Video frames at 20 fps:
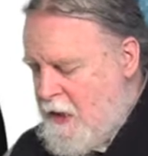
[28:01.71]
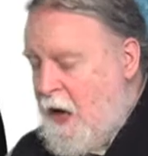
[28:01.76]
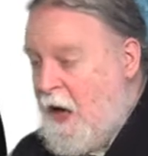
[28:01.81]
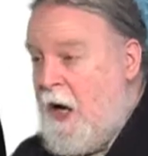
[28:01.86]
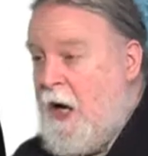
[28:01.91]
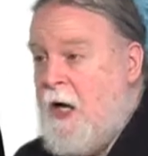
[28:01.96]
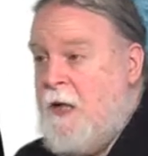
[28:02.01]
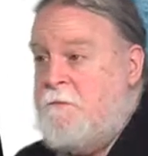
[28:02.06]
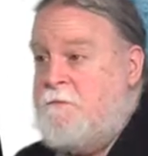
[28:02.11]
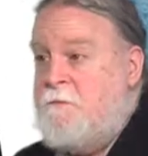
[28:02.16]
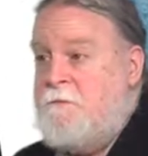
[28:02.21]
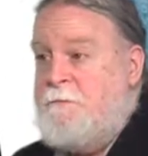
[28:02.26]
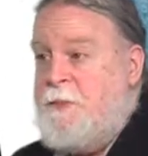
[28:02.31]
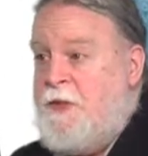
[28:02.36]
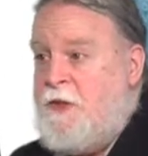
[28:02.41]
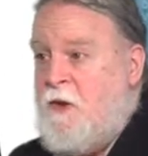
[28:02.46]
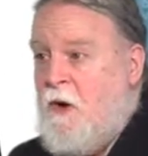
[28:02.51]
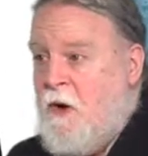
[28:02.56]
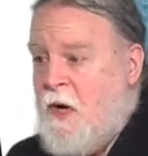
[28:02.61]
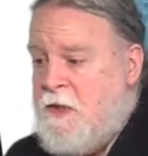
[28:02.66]
uh,
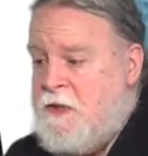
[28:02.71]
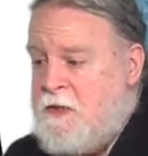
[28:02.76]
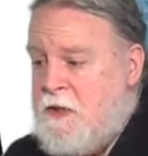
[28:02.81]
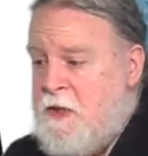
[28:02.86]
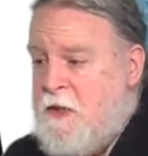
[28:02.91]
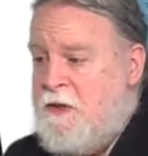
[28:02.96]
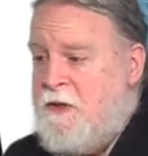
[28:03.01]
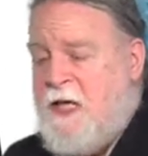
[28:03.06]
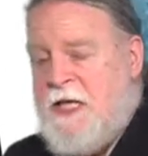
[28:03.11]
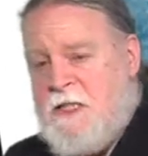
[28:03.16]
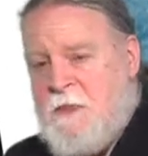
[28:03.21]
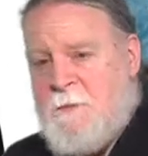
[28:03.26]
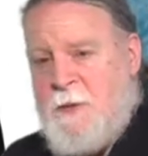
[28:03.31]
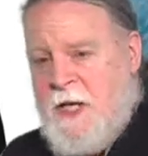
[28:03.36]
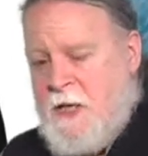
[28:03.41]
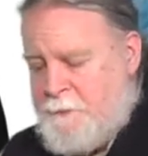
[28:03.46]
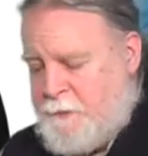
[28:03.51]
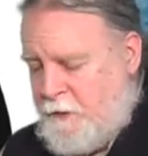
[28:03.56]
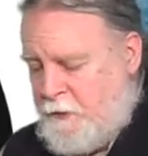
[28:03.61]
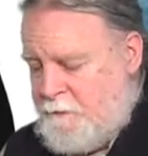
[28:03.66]
because these
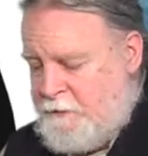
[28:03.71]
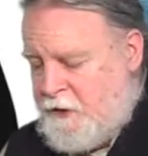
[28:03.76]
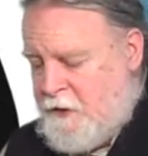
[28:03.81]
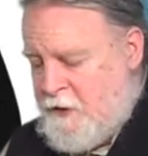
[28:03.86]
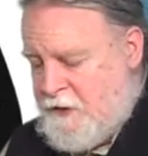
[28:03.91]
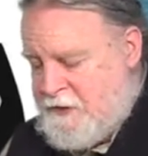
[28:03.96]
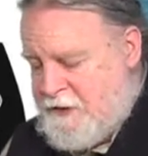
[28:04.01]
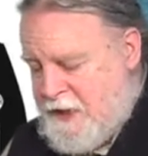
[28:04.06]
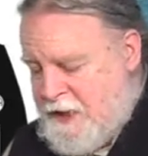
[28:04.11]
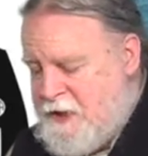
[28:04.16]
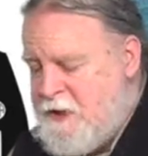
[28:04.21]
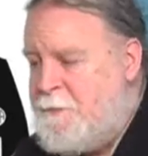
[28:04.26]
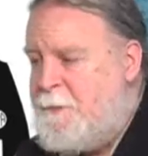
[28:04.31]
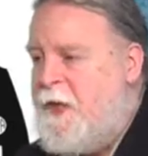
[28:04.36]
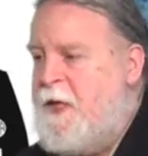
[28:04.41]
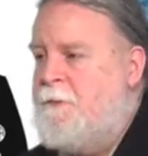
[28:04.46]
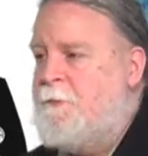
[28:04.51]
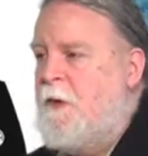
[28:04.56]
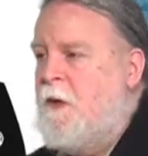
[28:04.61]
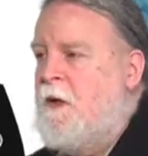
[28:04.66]
people, because these
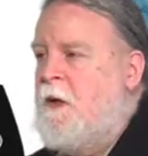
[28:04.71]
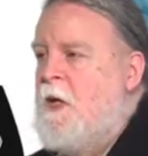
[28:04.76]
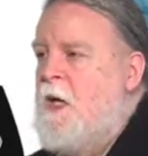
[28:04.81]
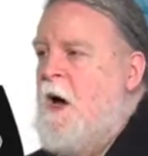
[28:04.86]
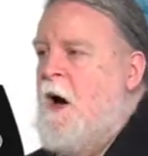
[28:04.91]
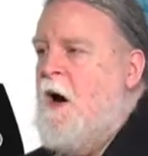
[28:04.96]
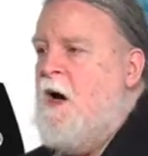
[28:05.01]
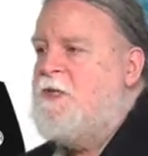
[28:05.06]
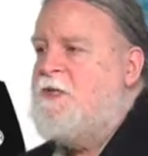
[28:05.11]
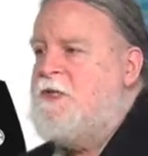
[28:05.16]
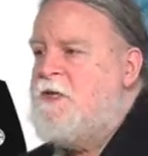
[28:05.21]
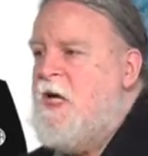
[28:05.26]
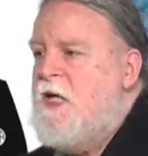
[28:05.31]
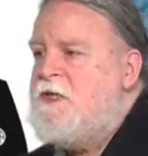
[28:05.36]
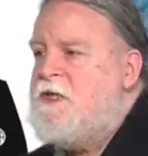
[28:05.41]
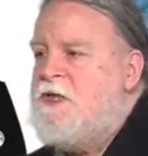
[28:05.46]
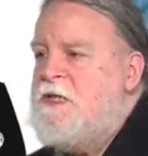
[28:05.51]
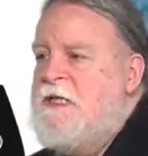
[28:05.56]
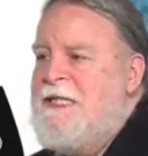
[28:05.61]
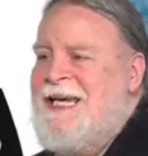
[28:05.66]
people are
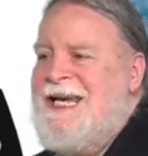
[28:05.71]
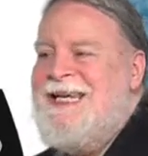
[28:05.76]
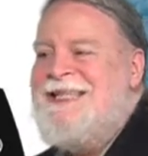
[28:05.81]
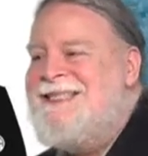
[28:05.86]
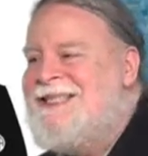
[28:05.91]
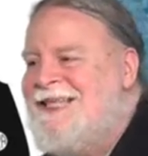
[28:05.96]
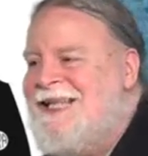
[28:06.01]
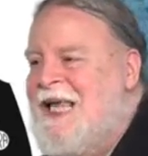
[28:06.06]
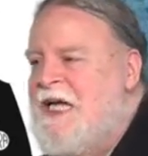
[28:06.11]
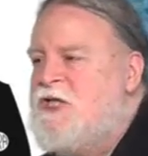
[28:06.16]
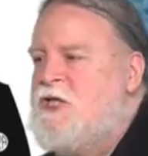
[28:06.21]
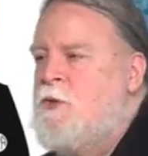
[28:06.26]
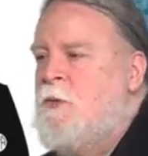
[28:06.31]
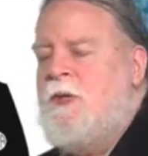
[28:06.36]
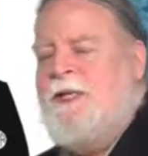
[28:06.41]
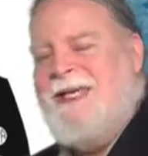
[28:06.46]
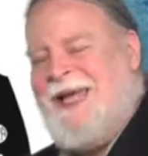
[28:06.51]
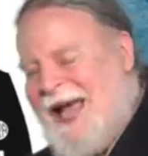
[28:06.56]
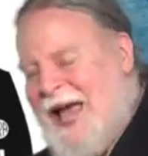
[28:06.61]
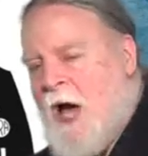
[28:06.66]
such
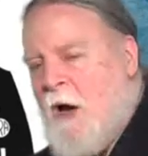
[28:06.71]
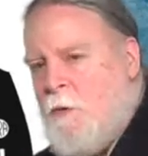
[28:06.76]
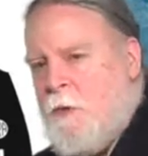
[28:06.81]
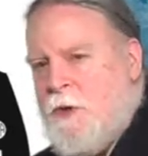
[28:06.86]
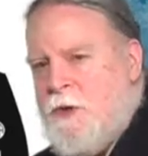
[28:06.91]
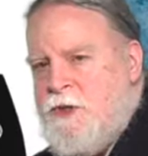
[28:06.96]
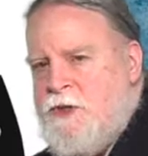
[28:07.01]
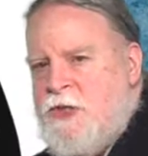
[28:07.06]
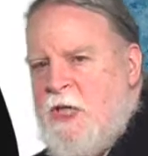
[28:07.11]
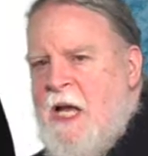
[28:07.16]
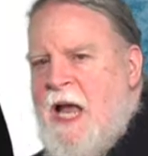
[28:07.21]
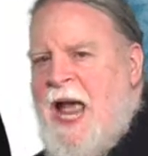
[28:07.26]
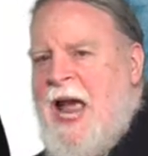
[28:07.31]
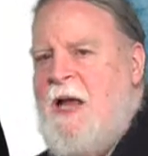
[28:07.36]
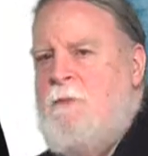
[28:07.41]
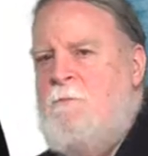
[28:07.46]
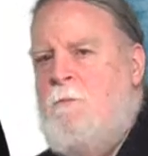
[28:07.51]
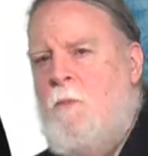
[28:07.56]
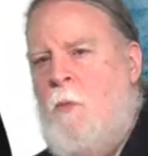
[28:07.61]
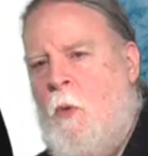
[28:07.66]
intellectual cowards
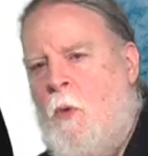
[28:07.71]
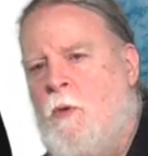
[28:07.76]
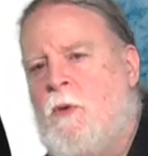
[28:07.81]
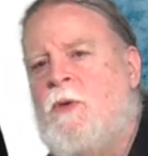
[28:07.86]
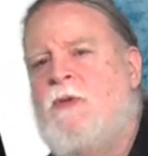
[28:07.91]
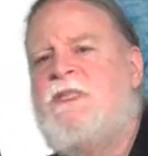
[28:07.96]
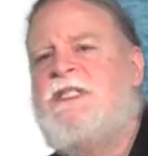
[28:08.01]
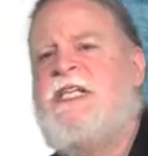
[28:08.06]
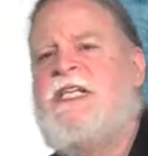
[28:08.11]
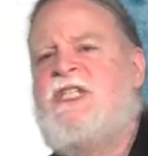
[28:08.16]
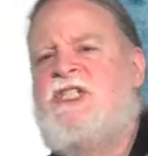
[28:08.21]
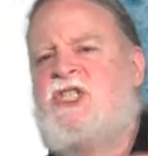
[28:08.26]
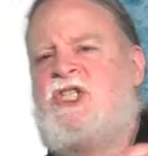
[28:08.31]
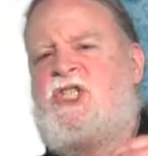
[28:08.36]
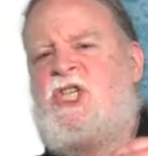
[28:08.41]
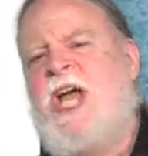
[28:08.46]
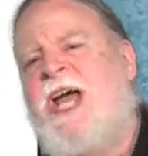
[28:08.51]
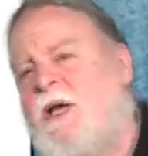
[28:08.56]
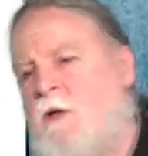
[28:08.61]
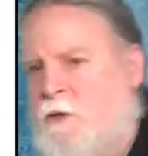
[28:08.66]
and moral
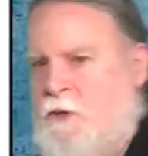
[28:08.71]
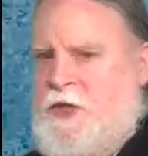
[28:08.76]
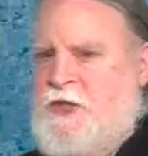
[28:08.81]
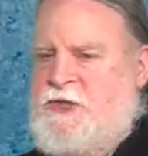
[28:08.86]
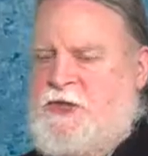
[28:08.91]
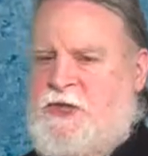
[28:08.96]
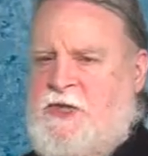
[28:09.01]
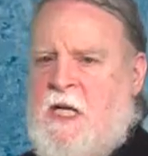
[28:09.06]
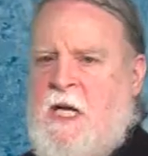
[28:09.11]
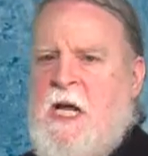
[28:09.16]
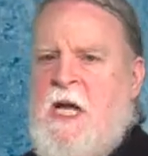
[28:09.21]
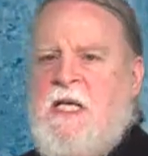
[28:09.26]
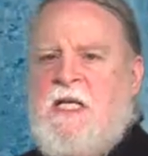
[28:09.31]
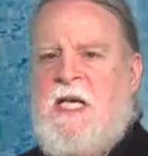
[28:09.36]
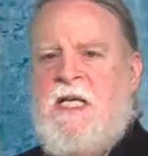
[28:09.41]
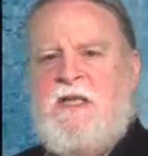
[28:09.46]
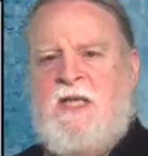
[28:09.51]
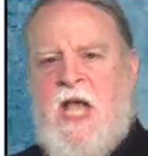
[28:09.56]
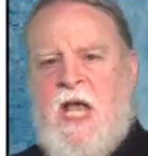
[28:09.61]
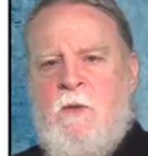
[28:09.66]
degenerates
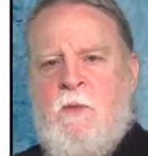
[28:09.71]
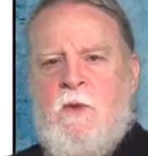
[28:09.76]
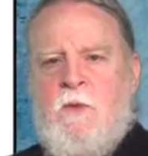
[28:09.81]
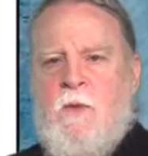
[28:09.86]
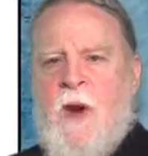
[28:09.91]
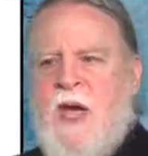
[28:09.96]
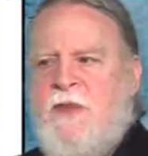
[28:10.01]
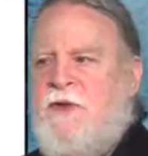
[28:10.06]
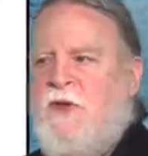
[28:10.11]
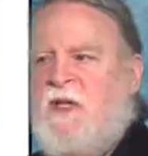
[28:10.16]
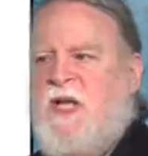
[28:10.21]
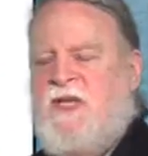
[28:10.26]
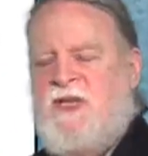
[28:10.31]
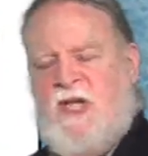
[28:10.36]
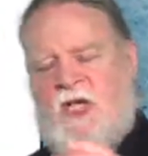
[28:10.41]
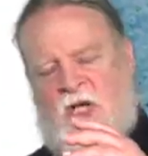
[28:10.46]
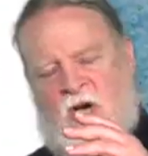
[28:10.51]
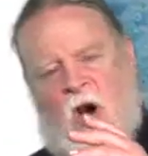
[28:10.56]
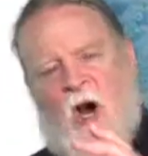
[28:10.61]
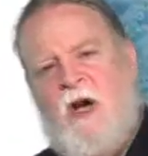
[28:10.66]
that they would rather let
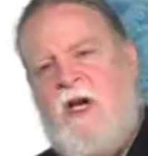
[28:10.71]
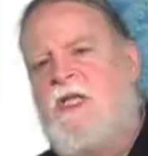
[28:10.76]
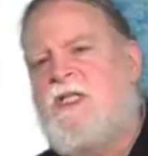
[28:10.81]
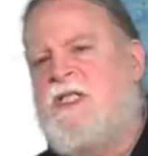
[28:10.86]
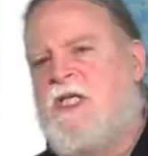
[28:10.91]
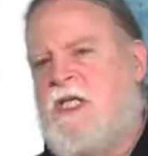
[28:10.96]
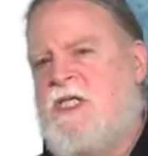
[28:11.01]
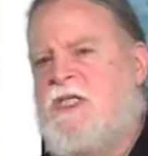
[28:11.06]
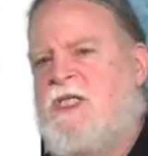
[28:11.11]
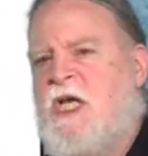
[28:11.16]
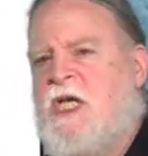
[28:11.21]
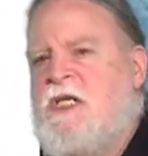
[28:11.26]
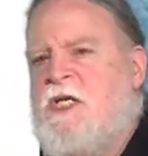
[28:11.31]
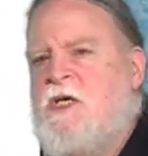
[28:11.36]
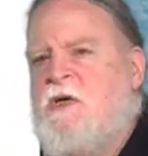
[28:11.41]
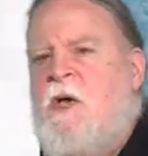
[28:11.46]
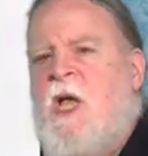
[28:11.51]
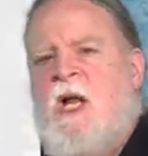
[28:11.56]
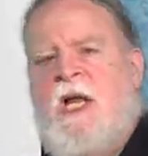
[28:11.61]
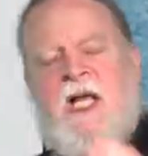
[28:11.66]
the carnage
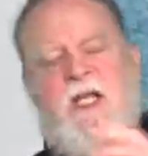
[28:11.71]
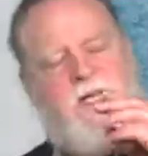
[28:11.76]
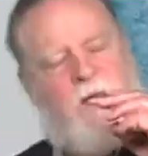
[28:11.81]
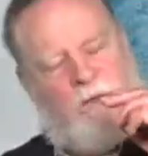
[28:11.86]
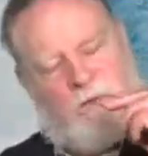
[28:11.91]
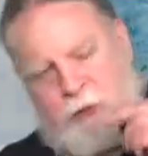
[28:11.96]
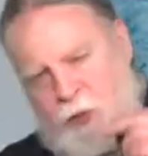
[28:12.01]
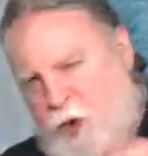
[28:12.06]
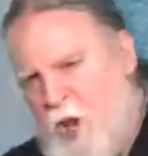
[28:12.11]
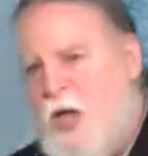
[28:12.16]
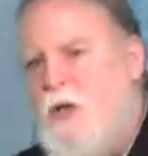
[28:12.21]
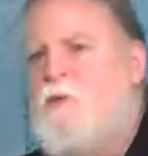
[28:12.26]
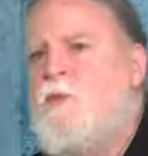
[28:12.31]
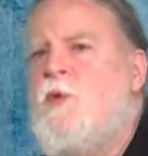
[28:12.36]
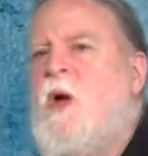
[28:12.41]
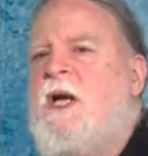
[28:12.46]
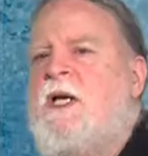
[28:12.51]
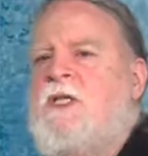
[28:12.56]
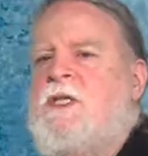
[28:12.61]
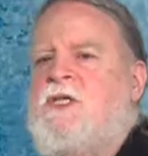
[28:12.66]
continue, let the blood
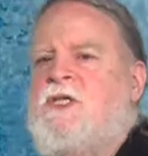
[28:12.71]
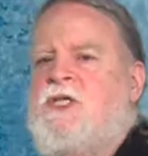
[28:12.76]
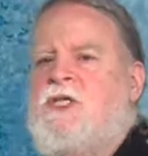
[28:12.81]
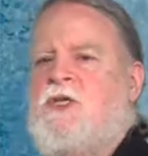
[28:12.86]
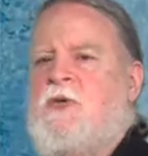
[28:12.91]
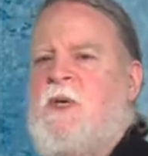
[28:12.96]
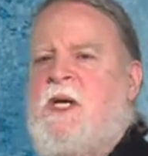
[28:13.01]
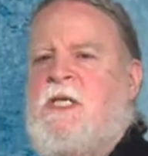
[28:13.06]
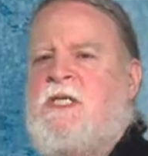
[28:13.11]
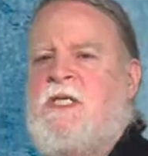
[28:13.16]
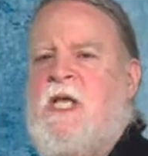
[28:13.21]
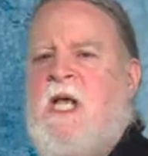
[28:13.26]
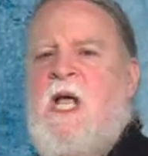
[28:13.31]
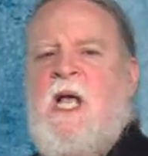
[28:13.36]
run in the streets,